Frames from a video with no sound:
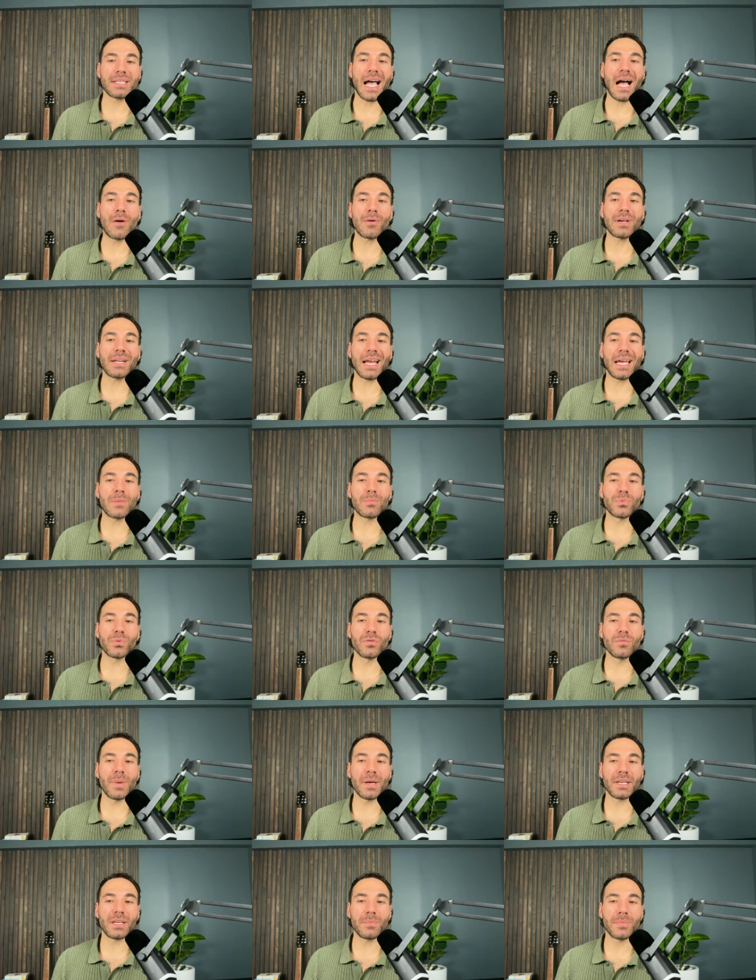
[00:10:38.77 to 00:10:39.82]
How can I improve
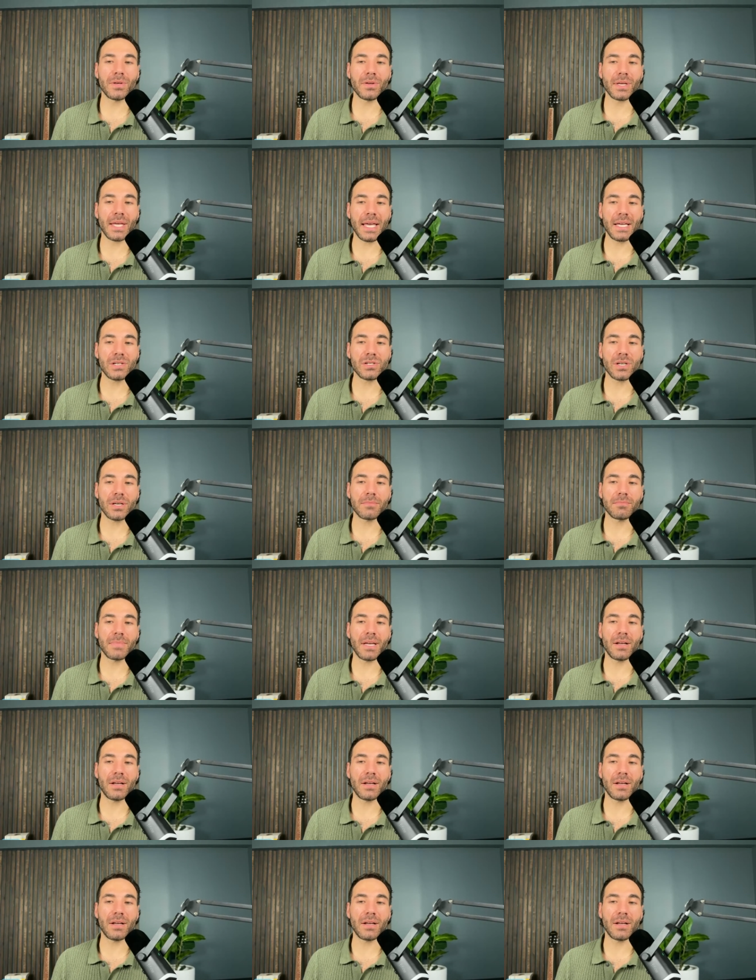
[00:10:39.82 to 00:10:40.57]
my communication?